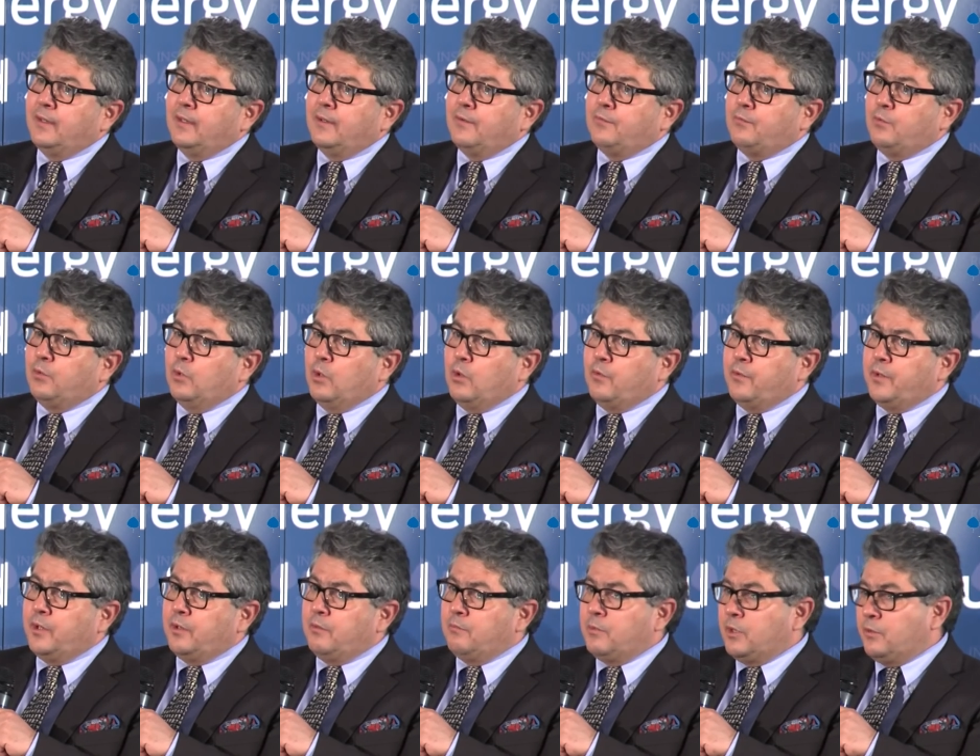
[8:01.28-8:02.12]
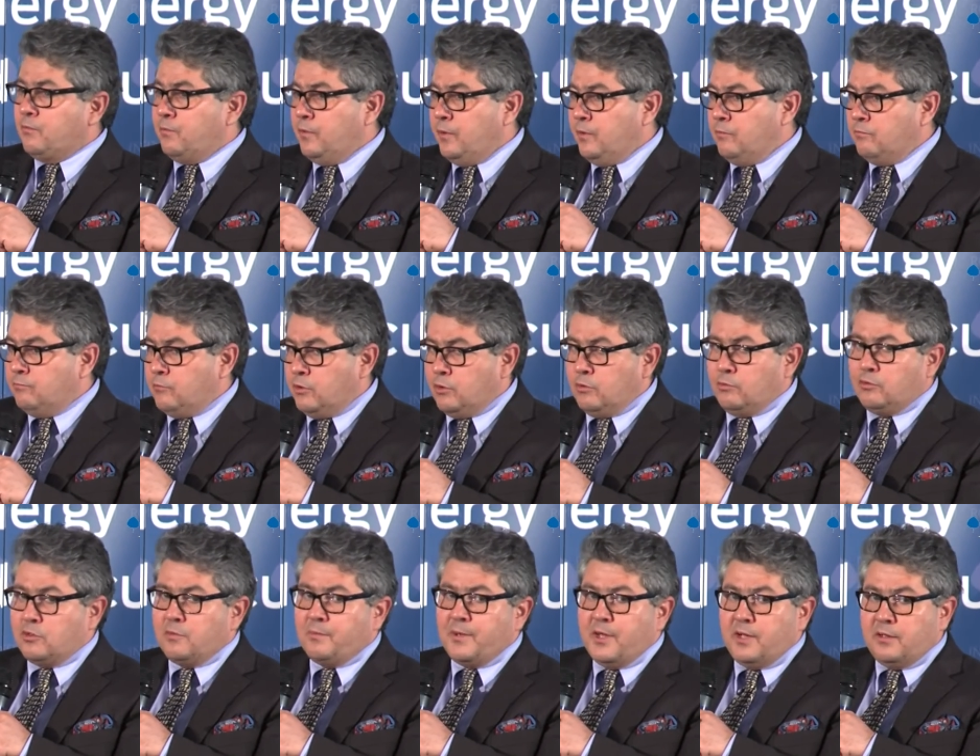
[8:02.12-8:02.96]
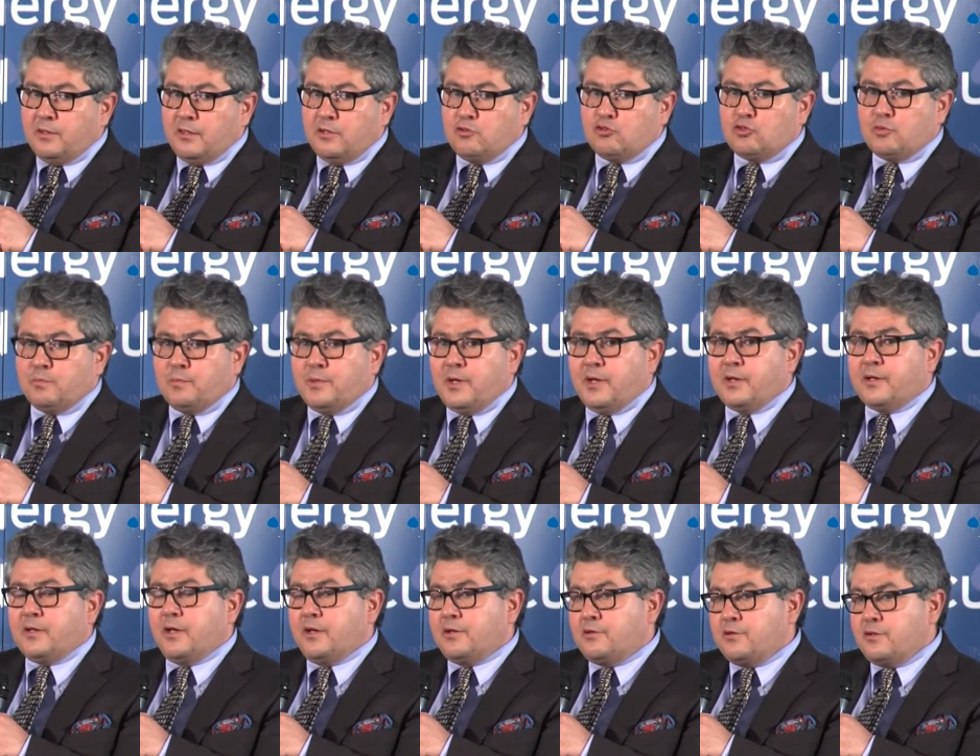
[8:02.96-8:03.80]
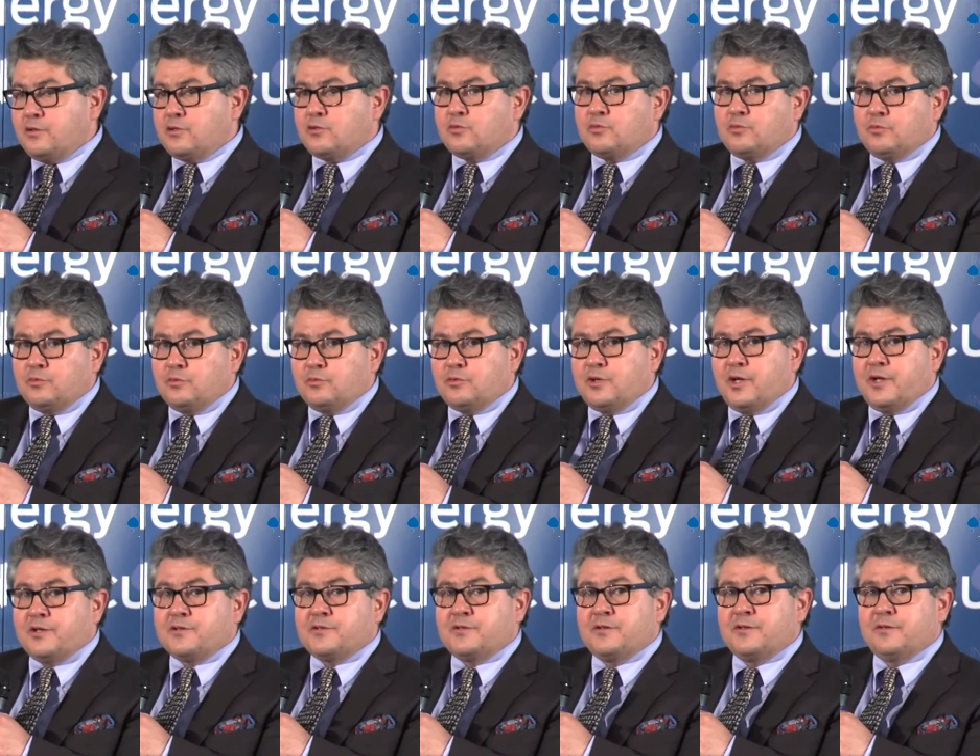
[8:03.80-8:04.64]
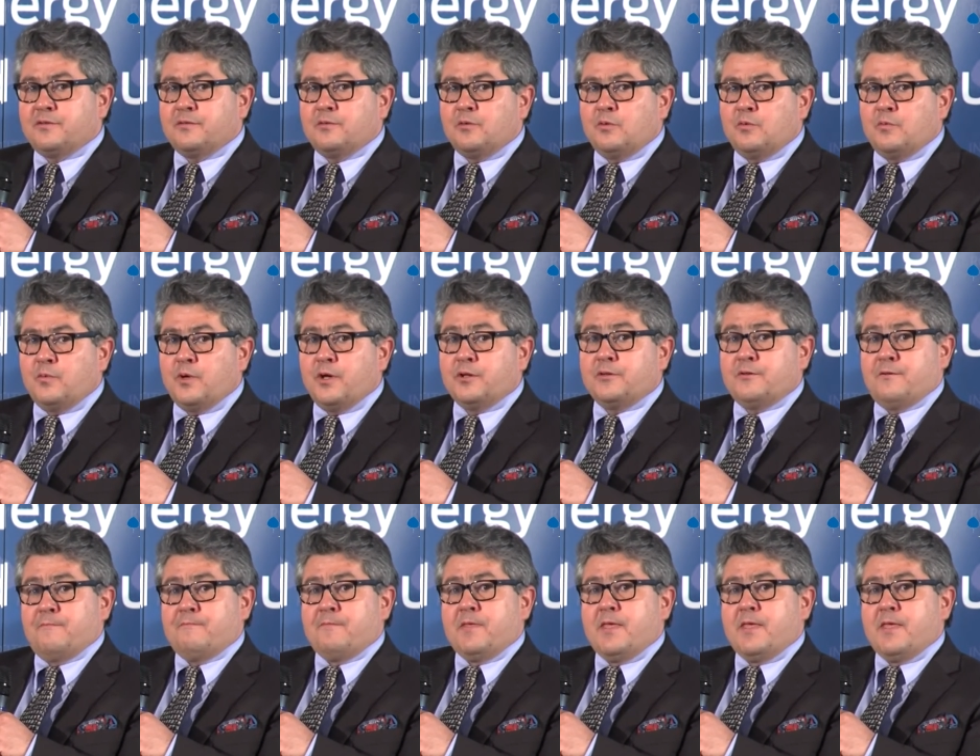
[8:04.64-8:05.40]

flowing between, you know, demand and supply countries through transit or what,